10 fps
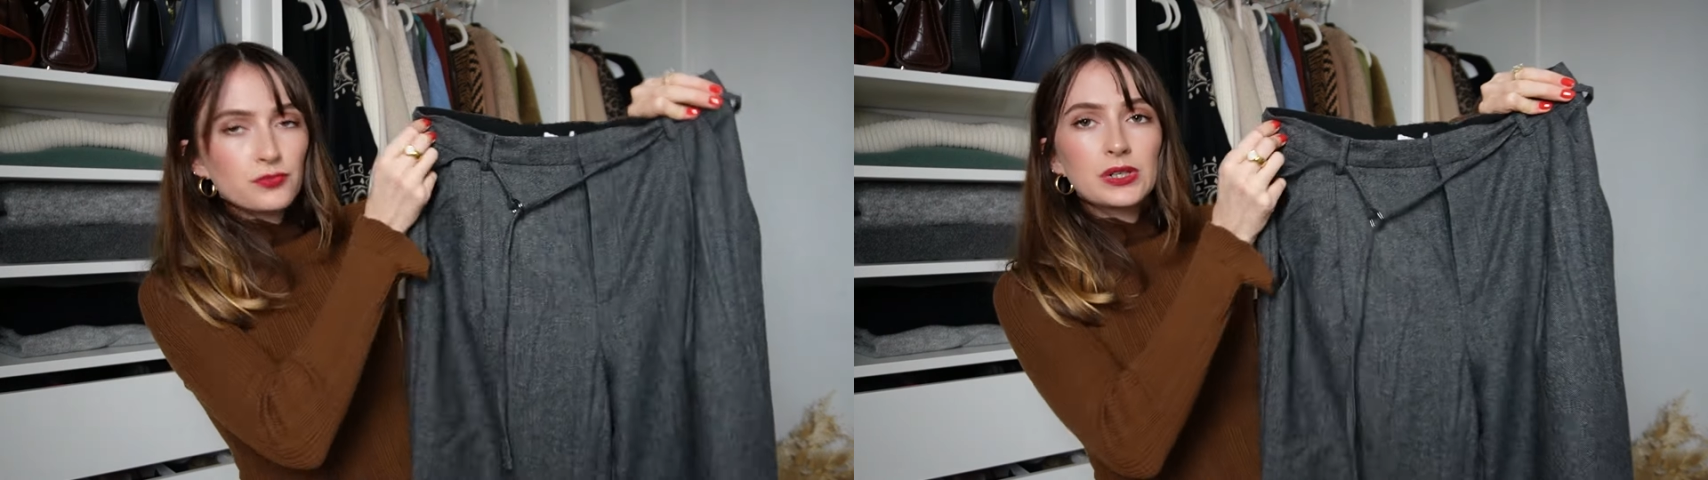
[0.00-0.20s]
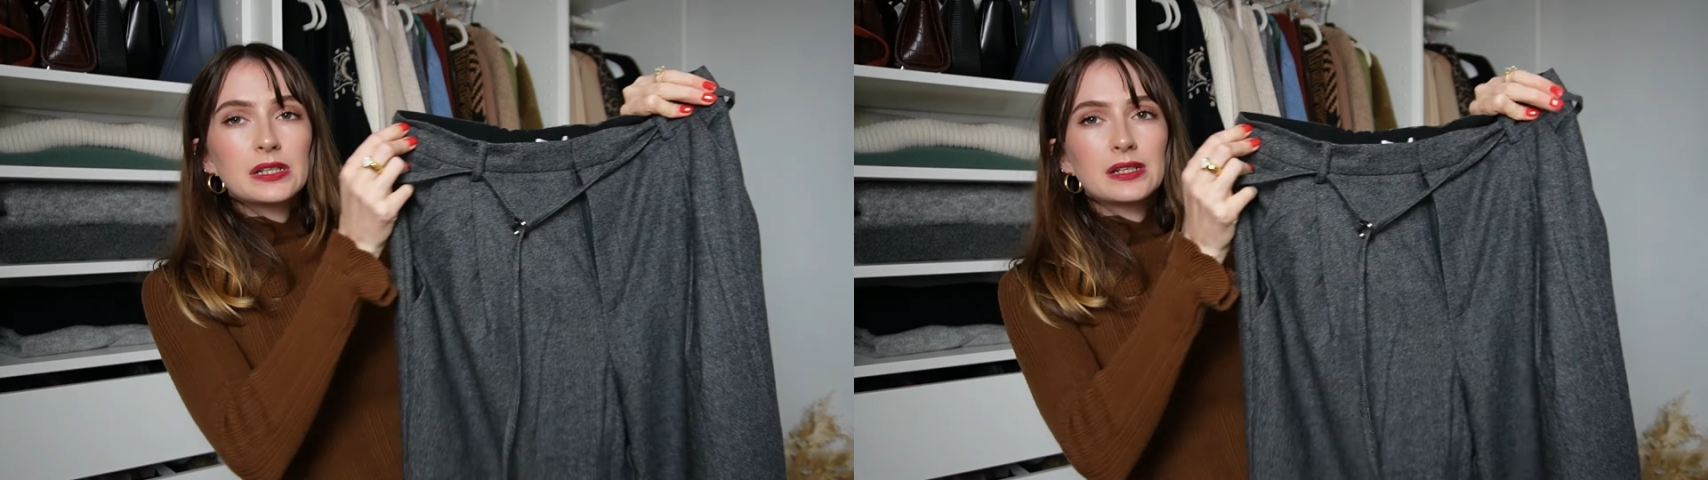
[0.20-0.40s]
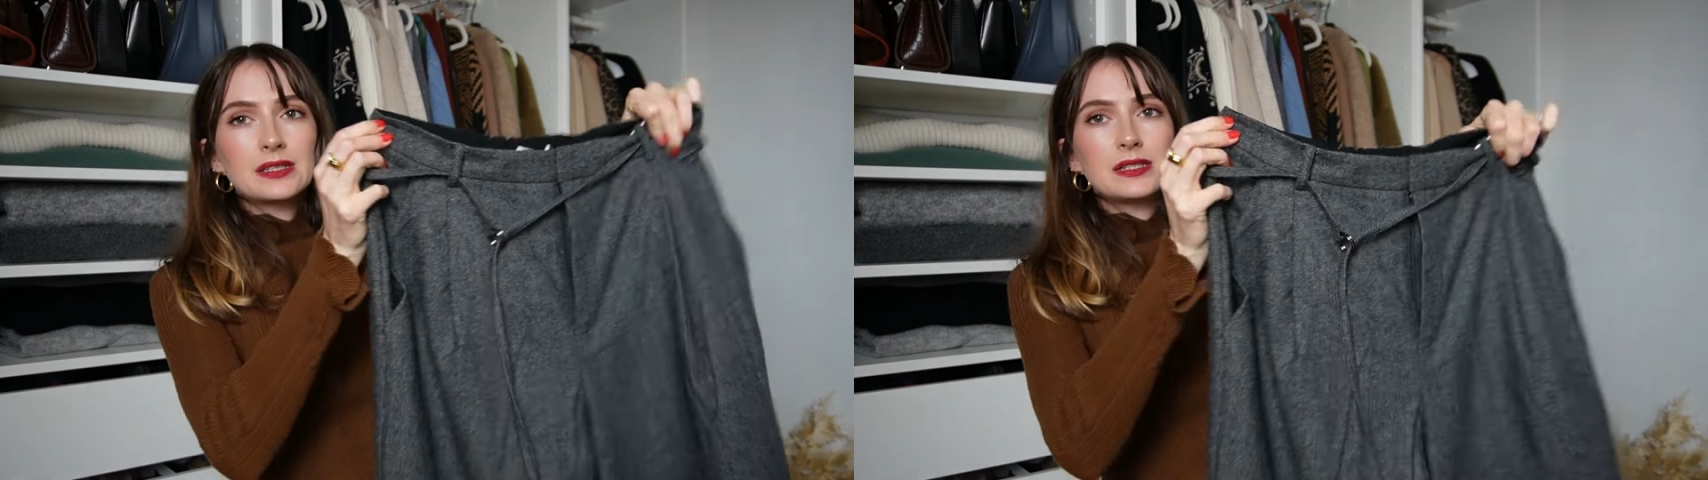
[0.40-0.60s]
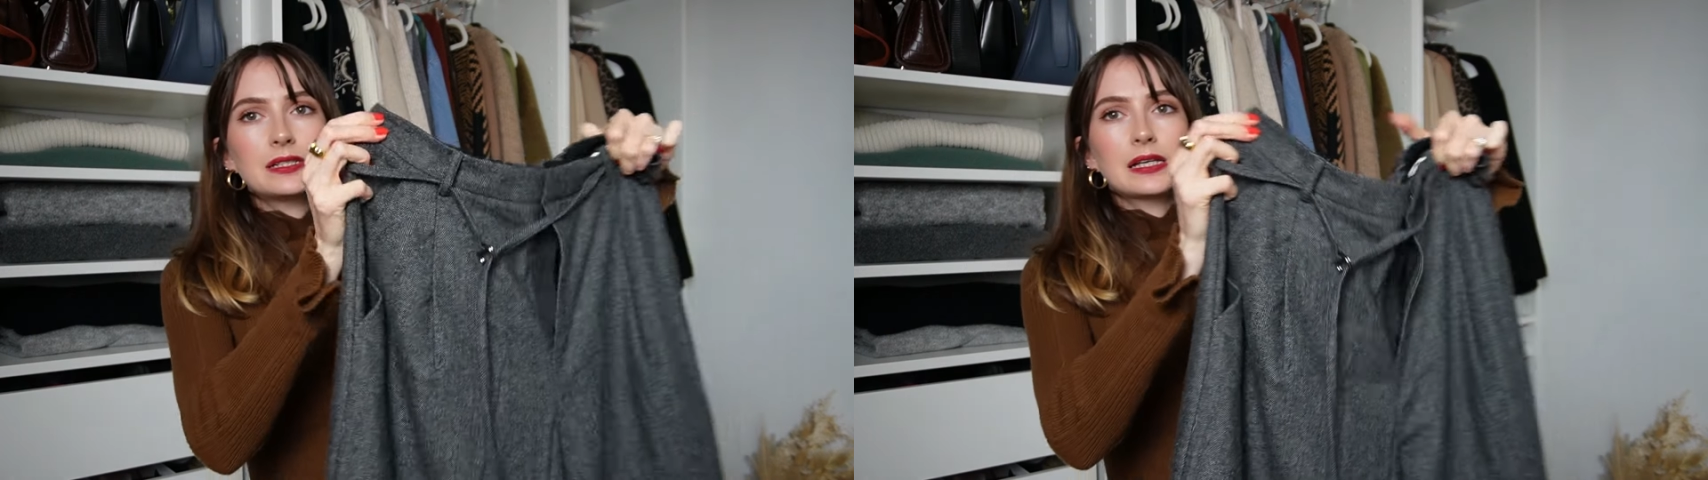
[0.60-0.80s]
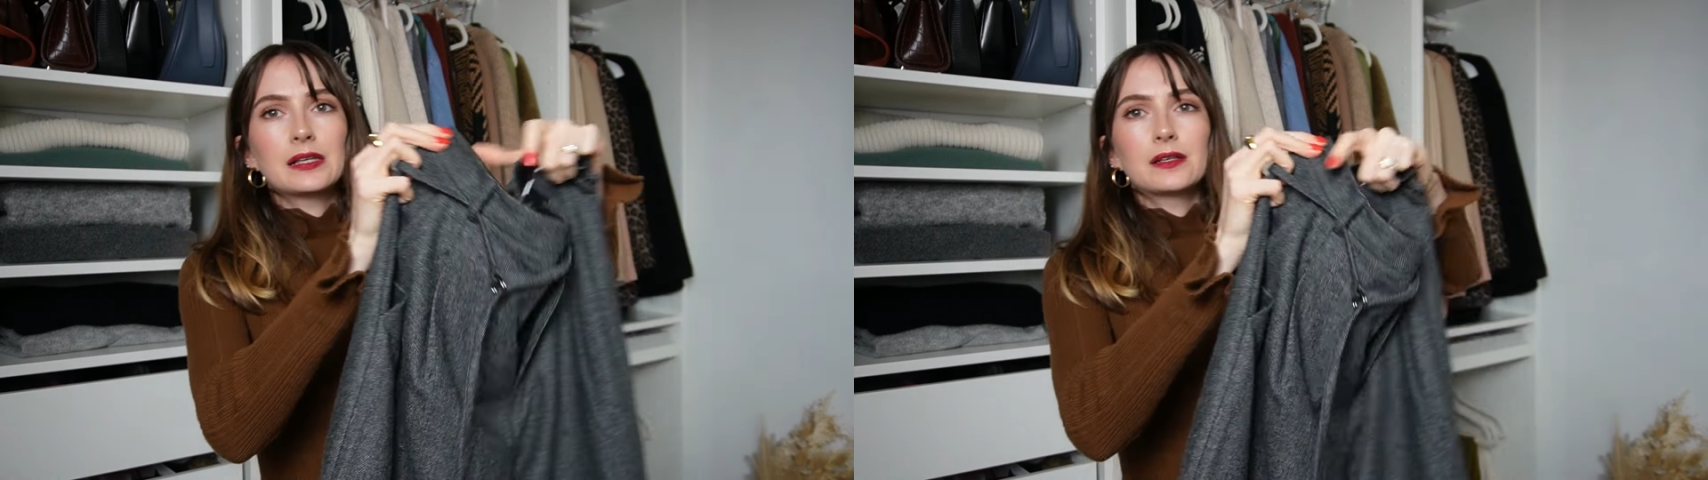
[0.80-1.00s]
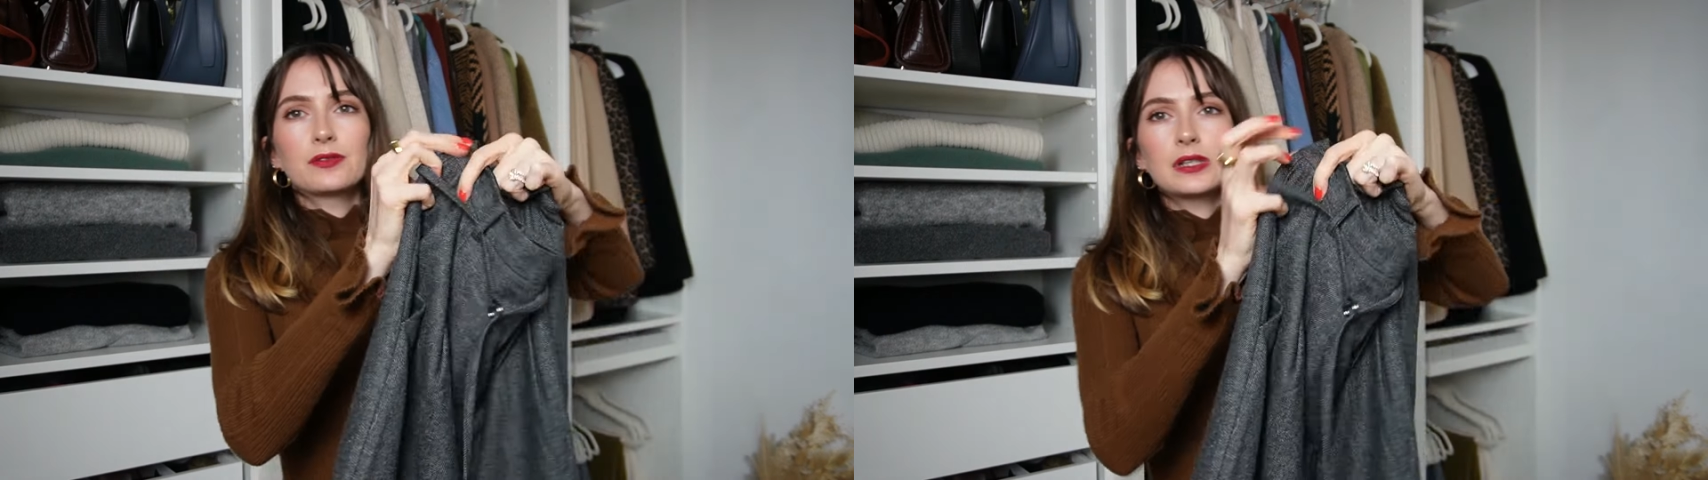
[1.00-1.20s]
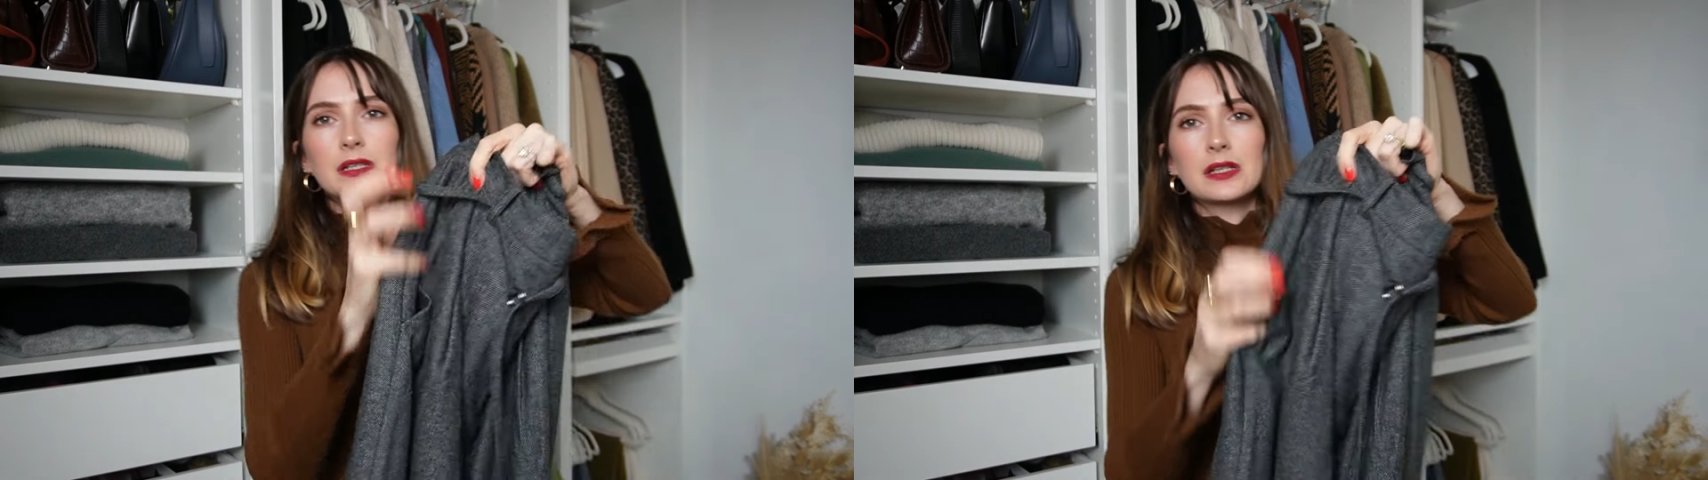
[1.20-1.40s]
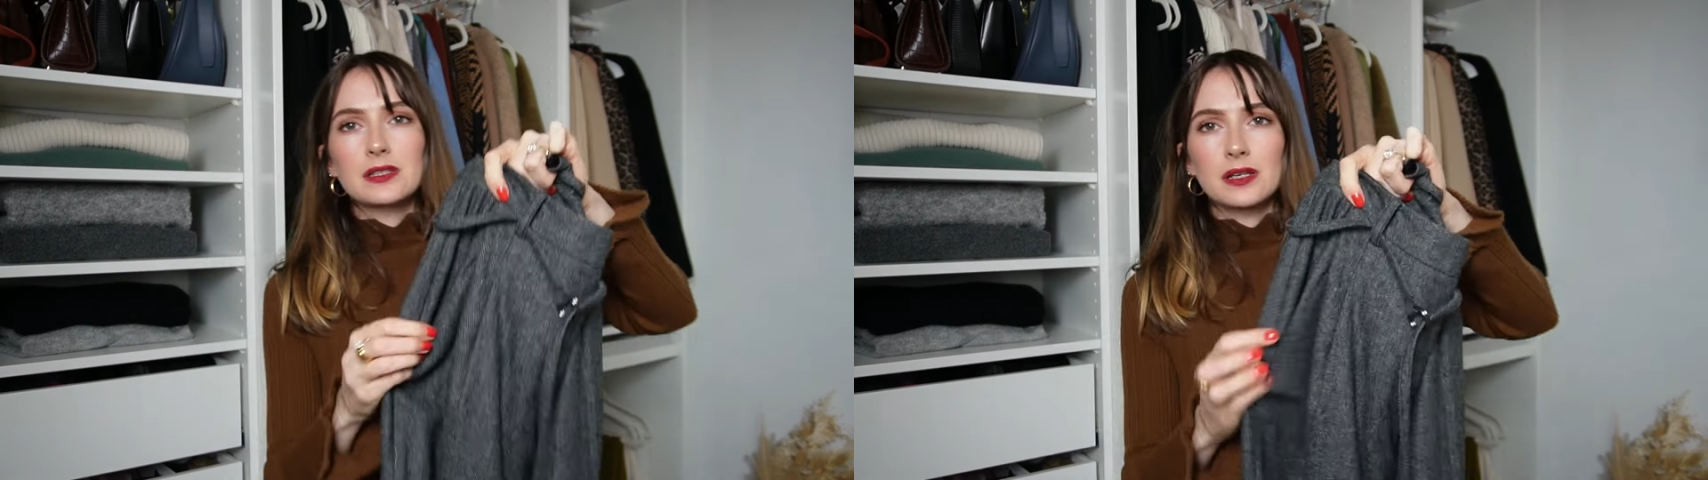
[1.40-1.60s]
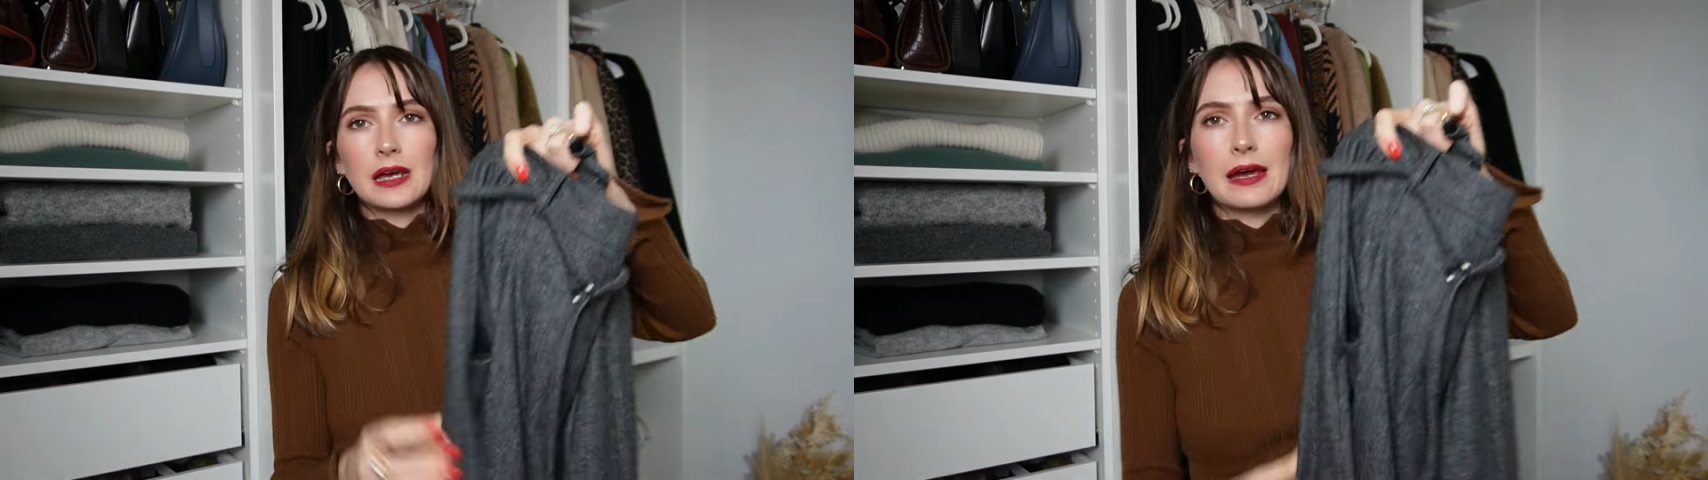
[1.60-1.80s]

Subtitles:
Really nice detail and a really nice kind of